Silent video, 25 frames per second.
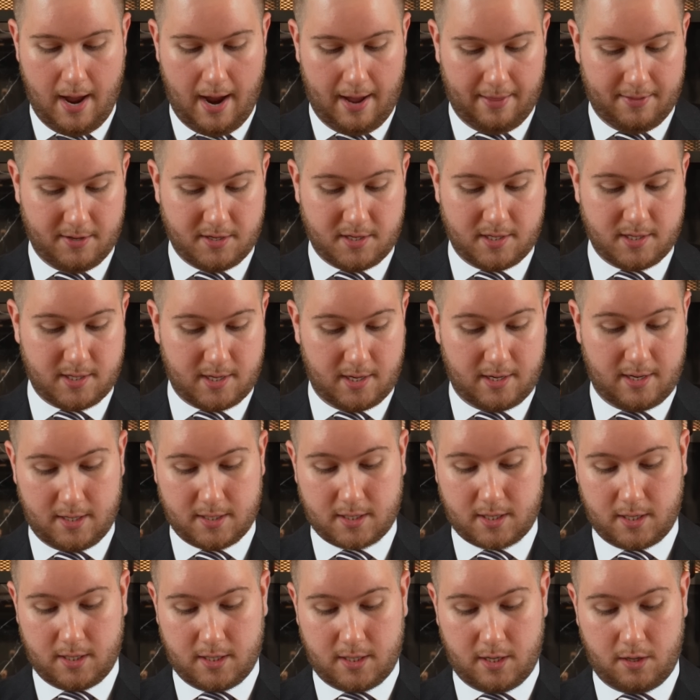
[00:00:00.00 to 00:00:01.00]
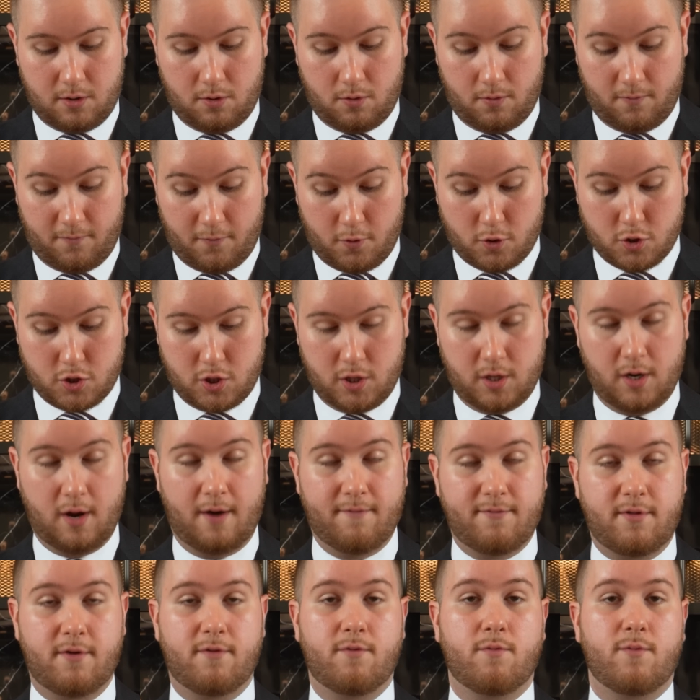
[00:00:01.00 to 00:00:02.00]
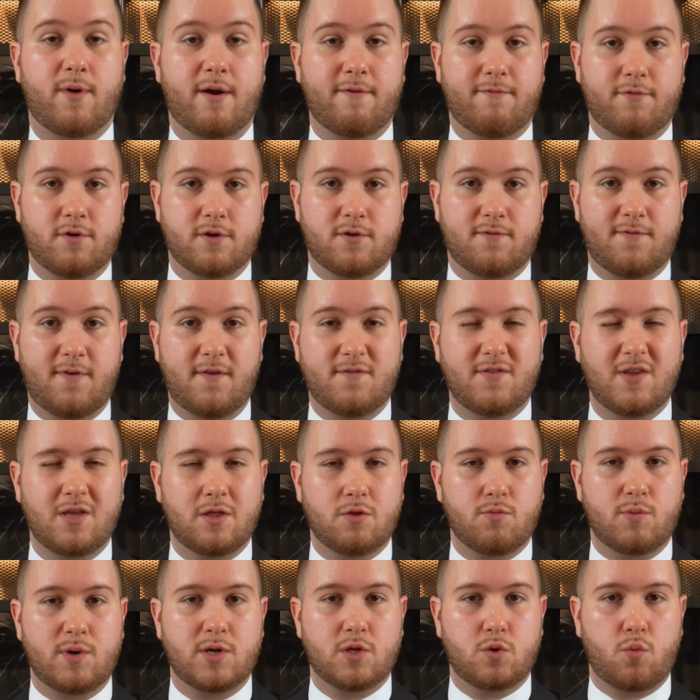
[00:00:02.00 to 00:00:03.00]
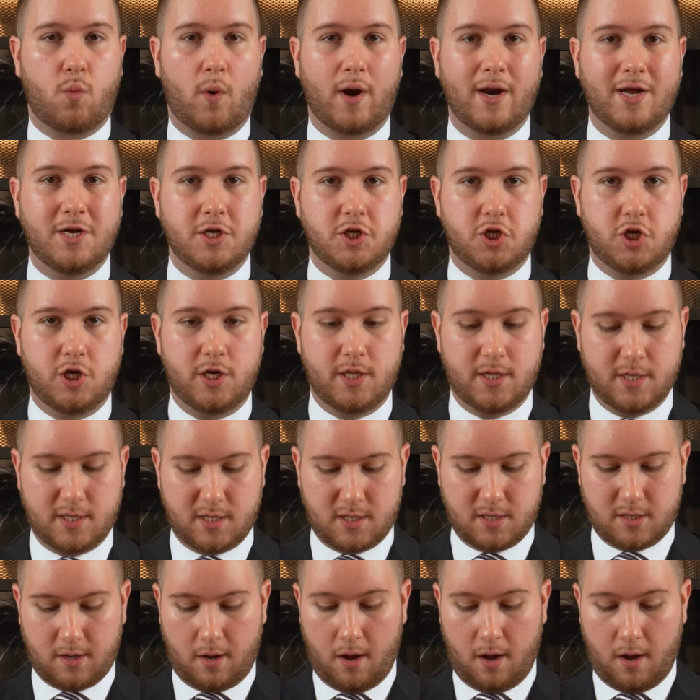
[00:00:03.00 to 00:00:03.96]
And this is a discontinued version of the reference 5320G. This is